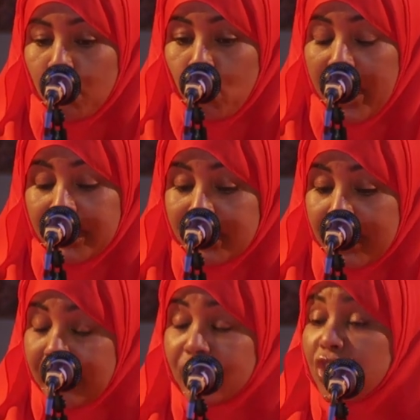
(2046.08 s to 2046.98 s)
wakes,
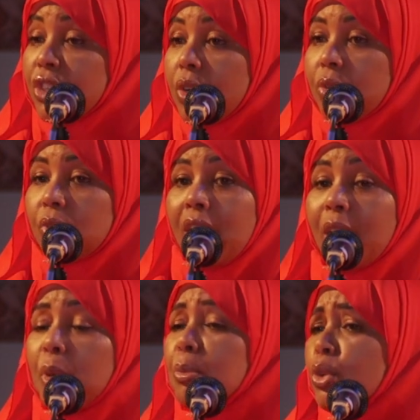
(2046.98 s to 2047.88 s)
he doesn't.
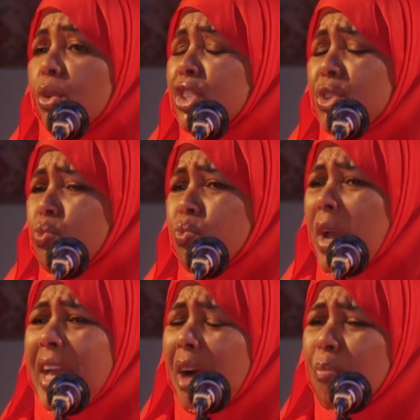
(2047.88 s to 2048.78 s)
Young people don't just
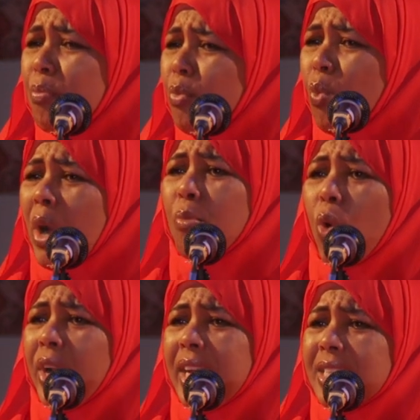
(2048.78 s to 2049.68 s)
wake up one
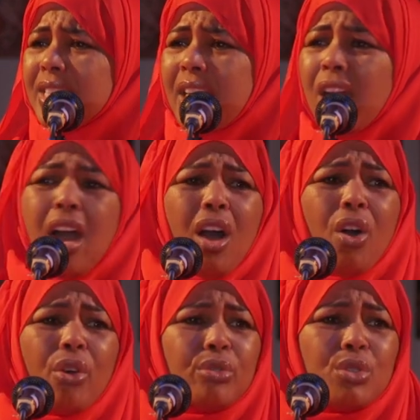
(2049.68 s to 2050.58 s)
morning and say,
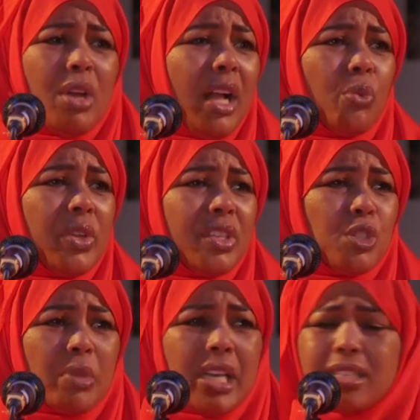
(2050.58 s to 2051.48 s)
"Oh, to hell with
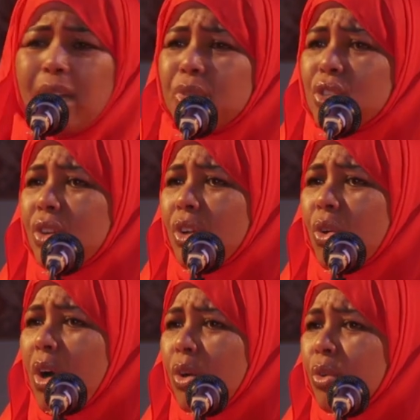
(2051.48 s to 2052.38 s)
this place! I'm just gonna
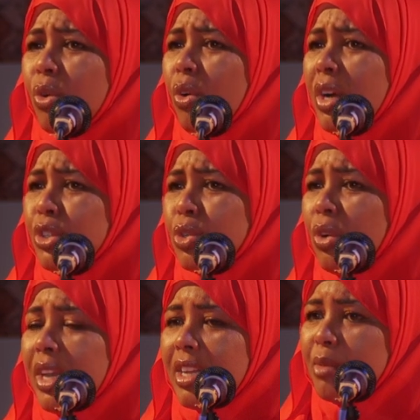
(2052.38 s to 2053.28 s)
go and
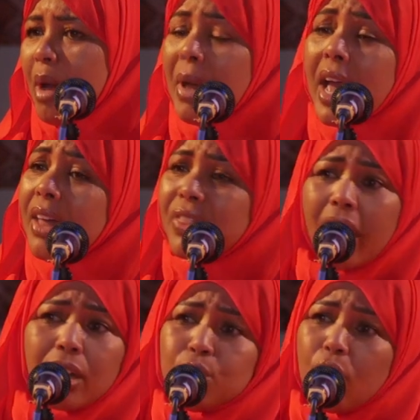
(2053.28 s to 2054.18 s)
join Al-Shabaab."
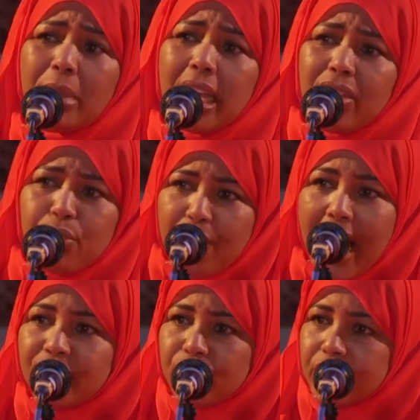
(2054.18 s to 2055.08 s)
There are so many other
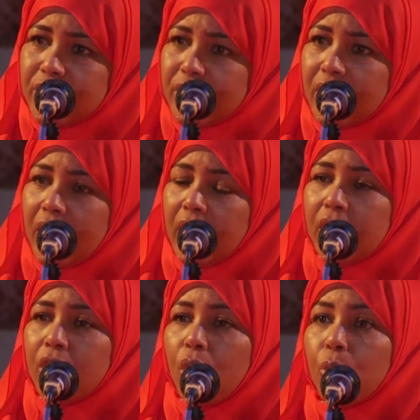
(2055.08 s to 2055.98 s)
factors.
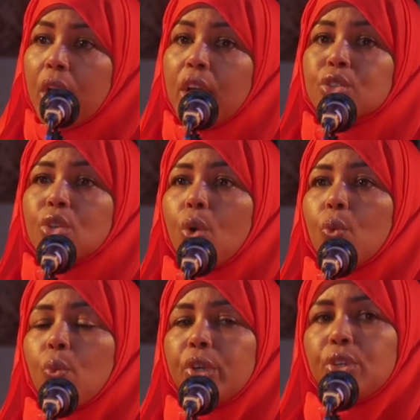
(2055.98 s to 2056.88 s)
You know,
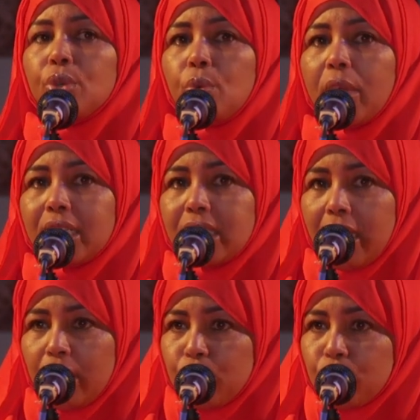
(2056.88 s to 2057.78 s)
so when you want to
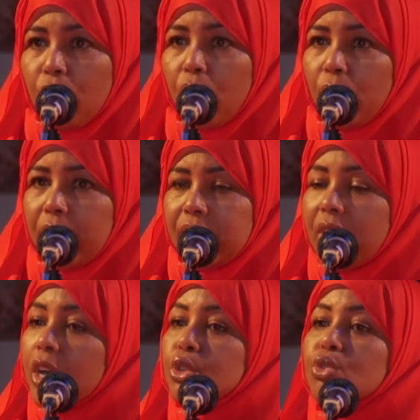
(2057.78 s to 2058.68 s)
tell a story,
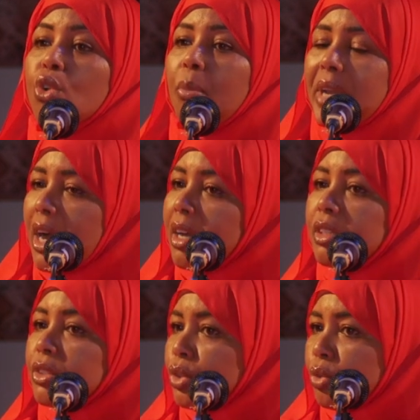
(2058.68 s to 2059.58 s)
there are so many
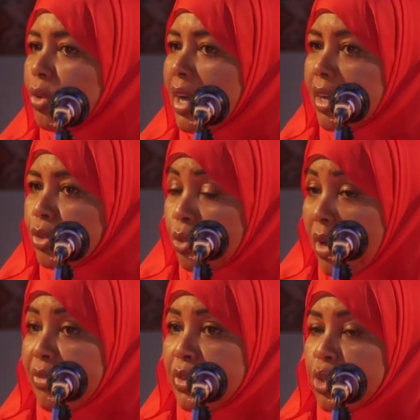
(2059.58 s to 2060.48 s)
angles to
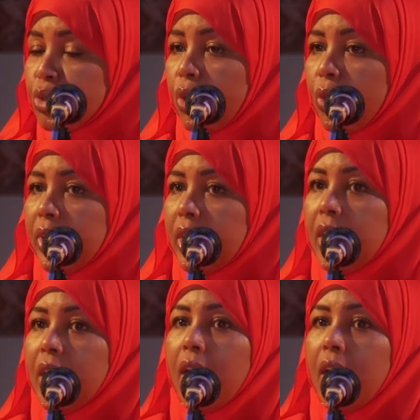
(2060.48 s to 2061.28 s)
every story.